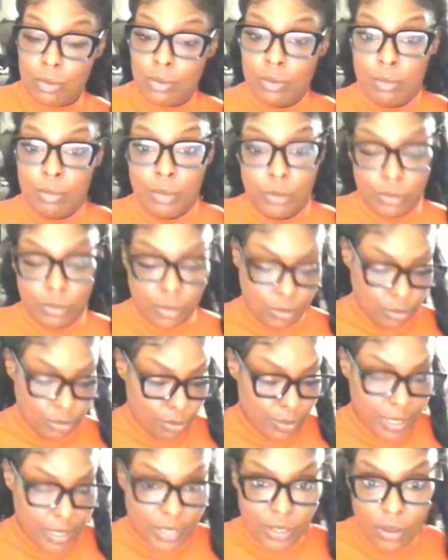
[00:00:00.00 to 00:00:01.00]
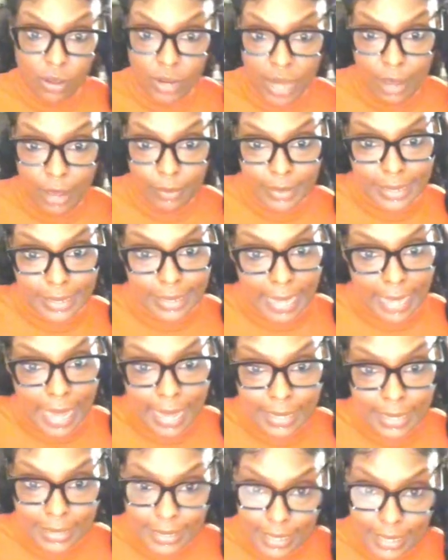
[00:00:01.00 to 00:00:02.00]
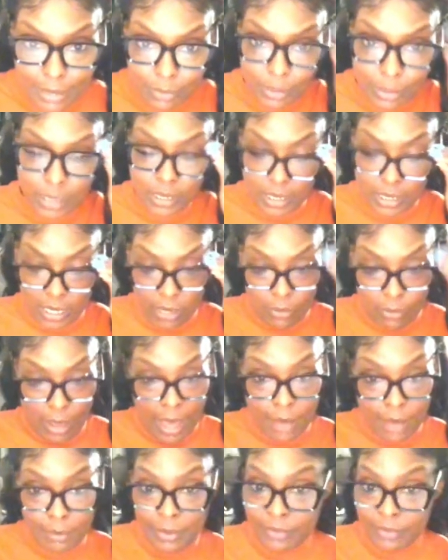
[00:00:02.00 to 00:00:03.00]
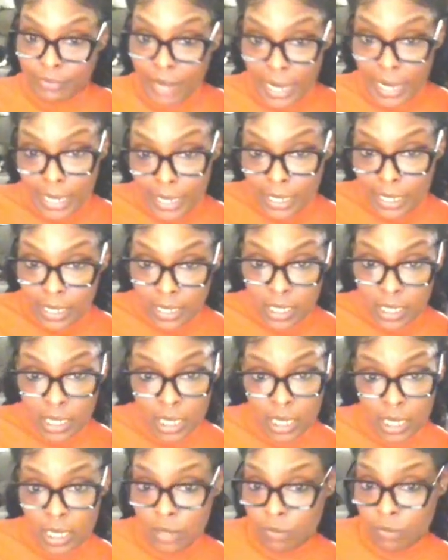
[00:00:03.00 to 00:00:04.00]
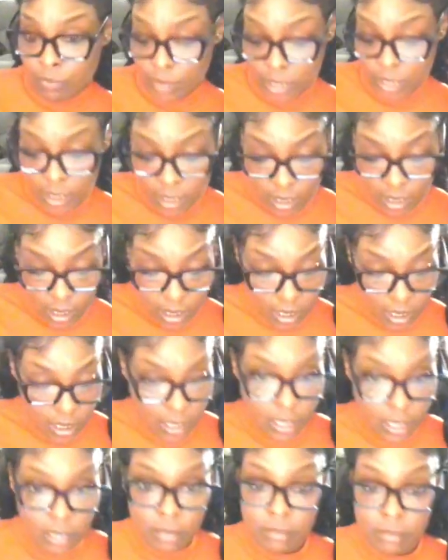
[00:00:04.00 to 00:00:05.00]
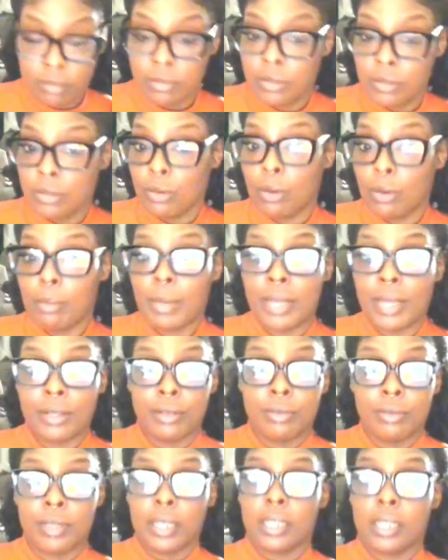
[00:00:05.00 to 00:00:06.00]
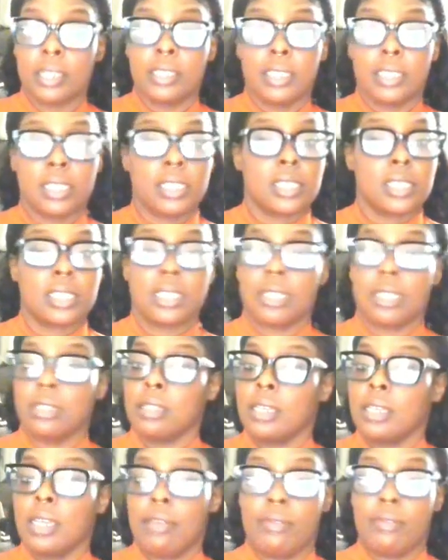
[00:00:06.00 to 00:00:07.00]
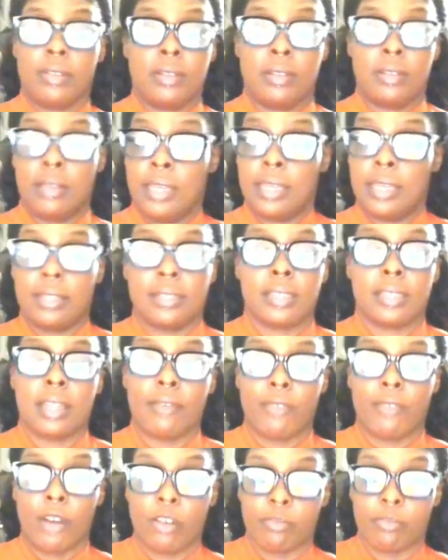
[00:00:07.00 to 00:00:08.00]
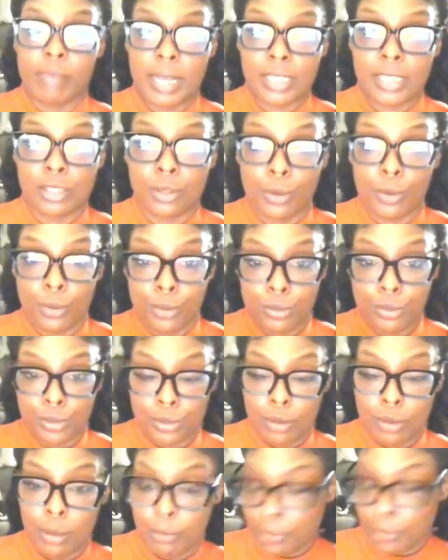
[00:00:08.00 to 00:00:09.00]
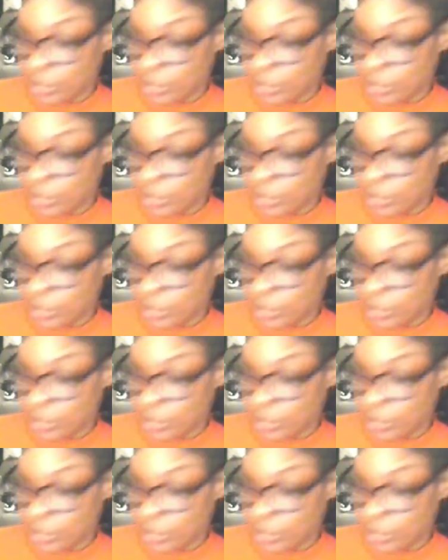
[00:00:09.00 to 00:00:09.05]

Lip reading: on emotion. You would have thought I was locked down in jail. I've been writing and reading and doing my due diligence and getting stuff off my soul. So I'm